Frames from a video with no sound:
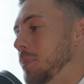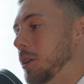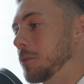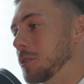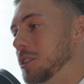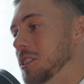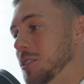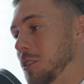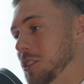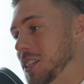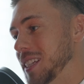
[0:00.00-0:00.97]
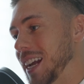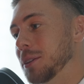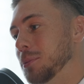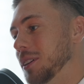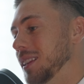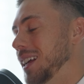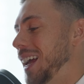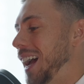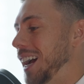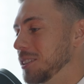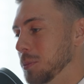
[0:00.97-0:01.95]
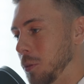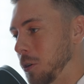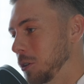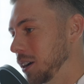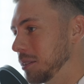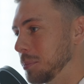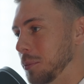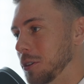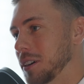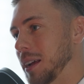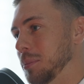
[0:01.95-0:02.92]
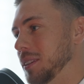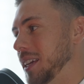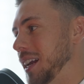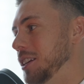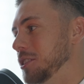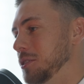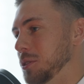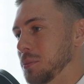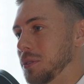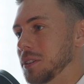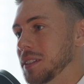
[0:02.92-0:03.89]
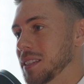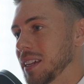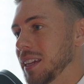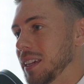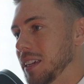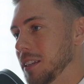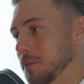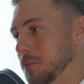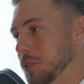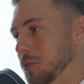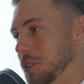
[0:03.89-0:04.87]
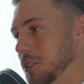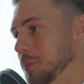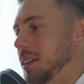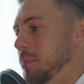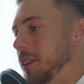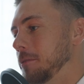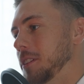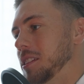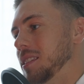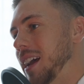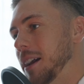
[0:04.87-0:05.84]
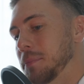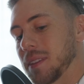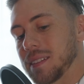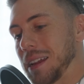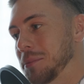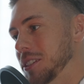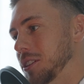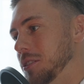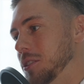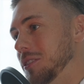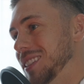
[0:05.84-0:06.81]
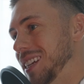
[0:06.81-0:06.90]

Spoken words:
Of course, Logitech will add more and more application supports in the future. But if there's an app that the MX console